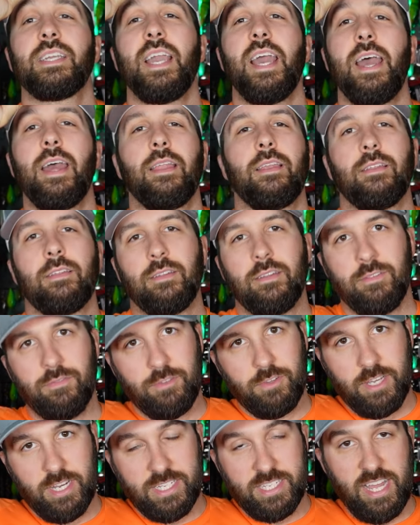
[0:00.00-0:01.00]
again,
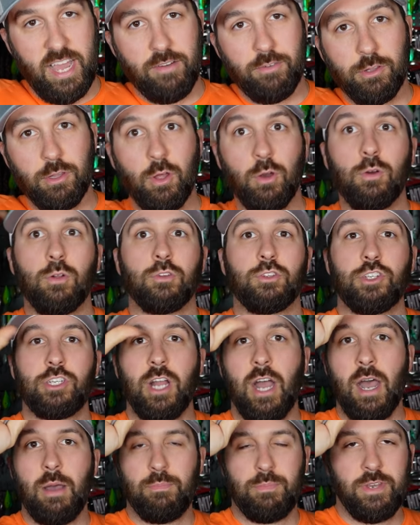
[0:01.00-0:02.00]
if you guys have a local
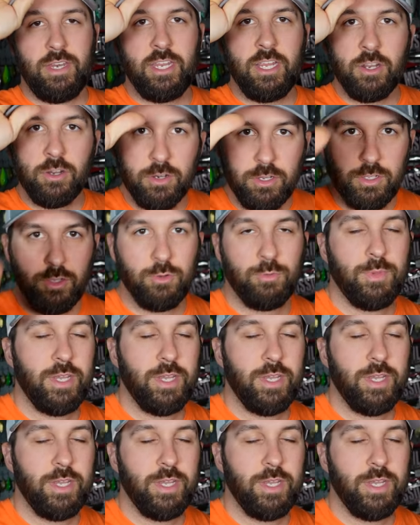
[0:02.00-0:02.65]
shop near you,